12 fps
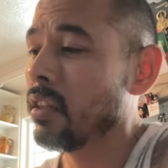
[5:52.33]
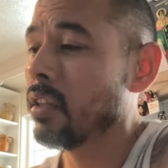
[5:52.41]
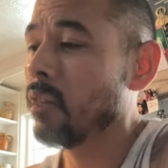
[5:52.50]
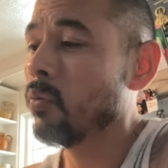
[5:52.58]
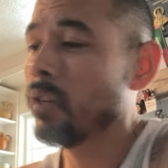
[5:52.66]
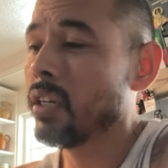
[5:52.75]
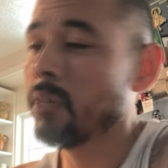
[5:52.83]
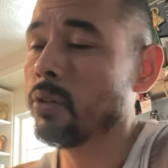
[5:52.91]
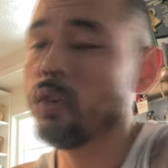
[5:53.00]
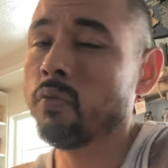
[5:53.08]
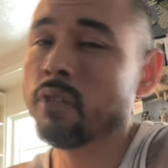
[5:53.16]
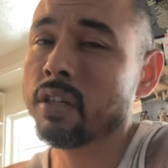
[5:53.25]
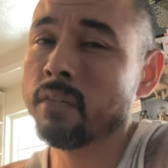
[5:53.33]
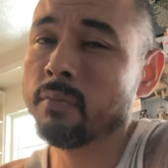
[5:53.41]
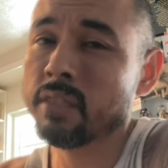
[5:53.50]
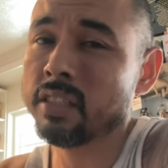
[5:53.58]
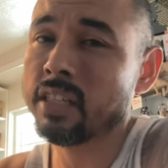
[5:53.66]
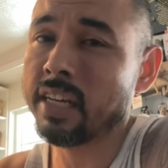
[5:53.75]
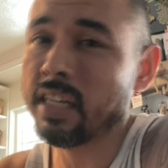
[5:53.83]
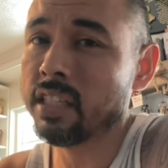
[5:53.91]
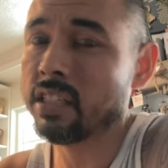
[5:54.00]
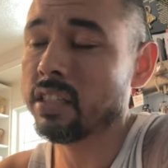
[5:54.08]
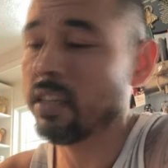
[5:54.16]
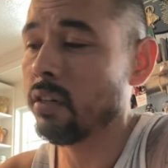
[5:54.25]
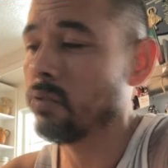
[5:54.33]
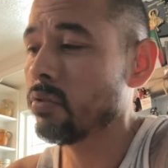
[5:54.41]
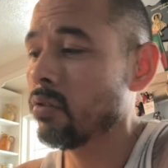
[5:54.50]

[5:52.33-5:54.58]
They want him to overcome this challenge now.